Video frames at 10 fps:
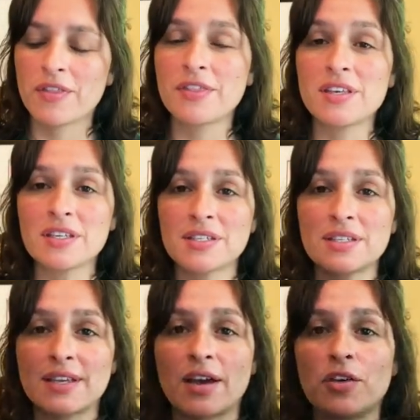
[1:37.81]
This is
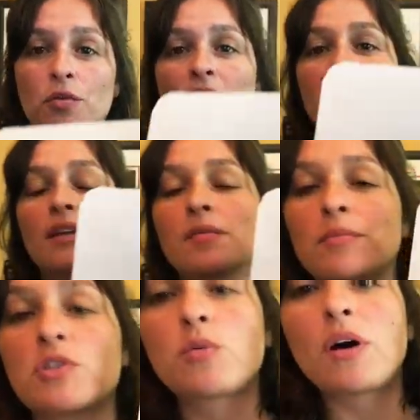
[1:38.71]
how you write the number
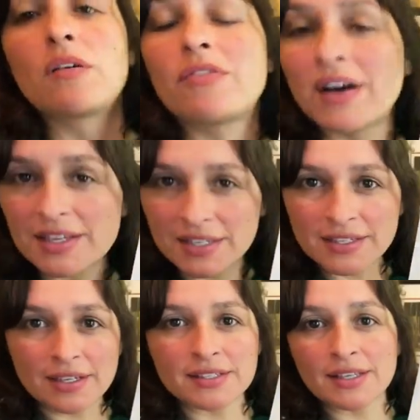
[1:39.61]
12. Así
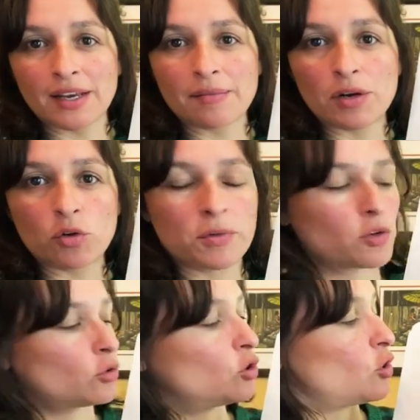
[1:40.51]
se escribe el
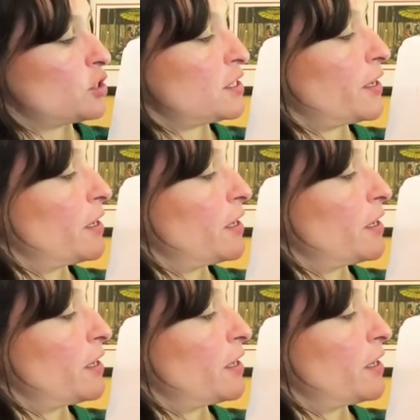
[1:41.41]
número 12.